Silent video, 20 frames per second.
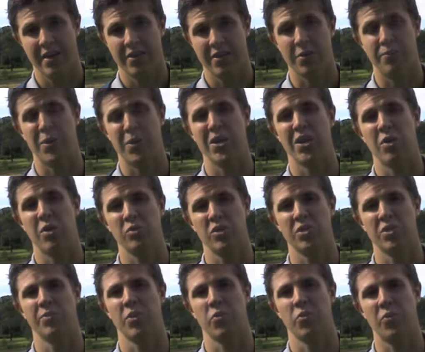the
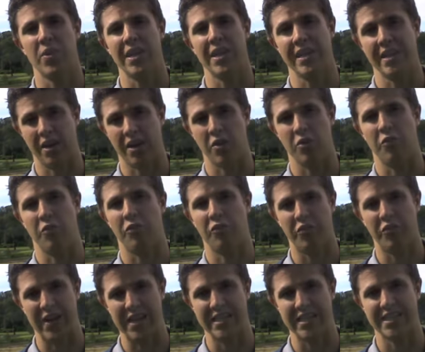penultimate week of
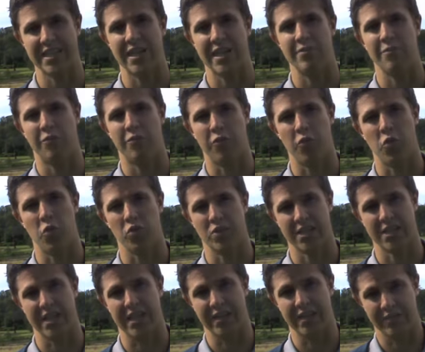Fit in
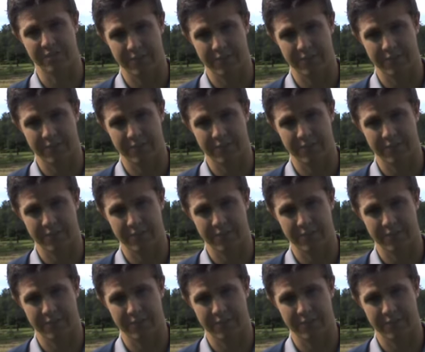40.